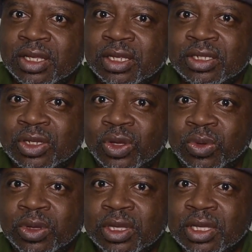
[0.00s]

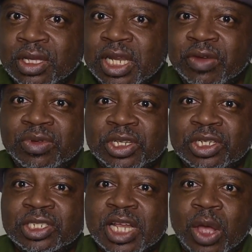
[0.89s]
So it never
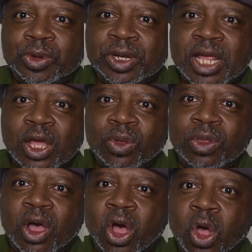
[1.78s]
just showered
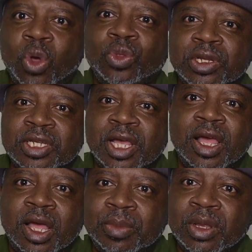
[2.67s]
down all
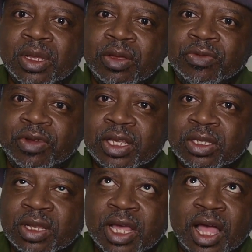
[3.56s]
time for like
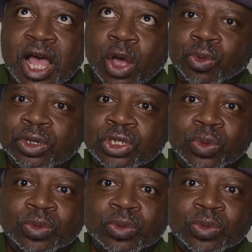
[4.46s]
an hour or two.